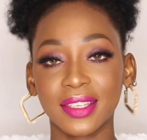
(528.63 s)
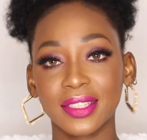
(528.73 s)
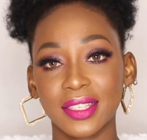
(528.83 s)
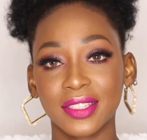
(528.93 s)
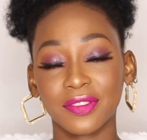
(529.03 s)

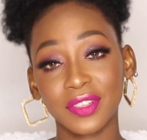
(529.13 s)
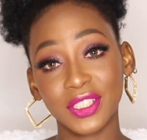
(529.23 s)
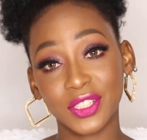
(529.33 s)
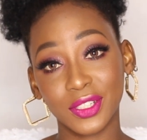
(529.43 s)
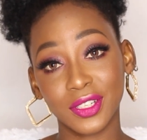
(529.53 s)
this is the
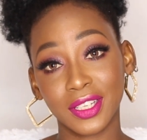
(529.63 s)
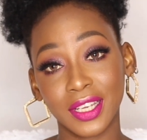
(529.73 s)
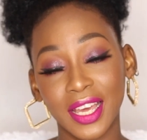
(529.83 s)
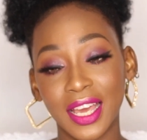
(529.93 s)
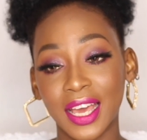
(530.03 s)
finished look.
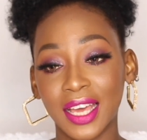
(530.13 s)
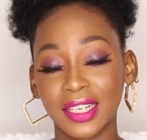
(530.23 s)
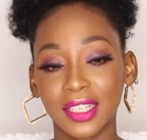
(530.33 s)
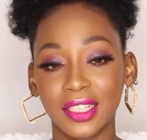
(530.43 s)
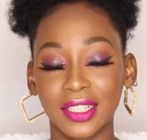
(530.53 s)
I
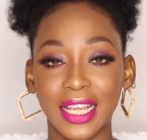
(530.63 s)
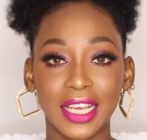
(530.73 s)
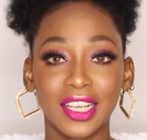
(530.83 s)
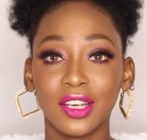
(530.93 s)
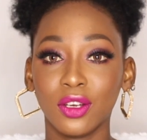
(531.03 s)
had uh,
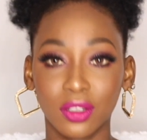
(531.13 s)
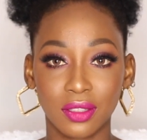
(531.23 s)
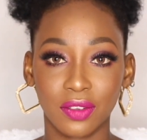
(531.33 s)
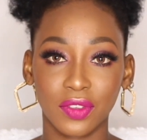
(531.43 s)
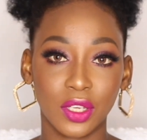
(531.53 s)
like a
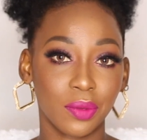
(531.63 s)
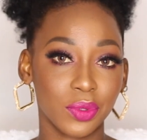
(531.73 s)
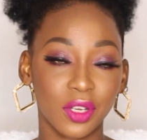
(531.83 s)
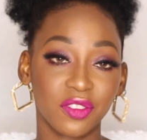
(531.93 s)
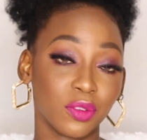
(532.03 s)
lot of makeup
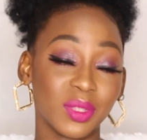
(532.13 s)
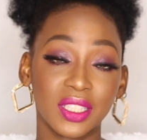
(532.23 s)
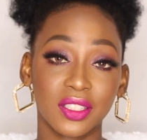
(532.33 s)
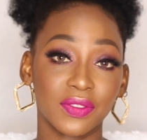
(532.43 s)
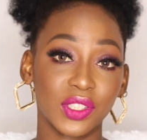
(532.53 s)
so I'm
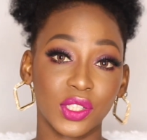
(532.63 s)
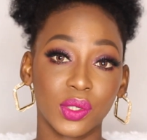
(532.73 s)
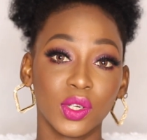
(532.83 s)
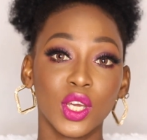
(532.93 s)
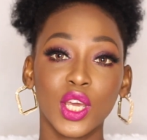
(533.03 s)
filming this video.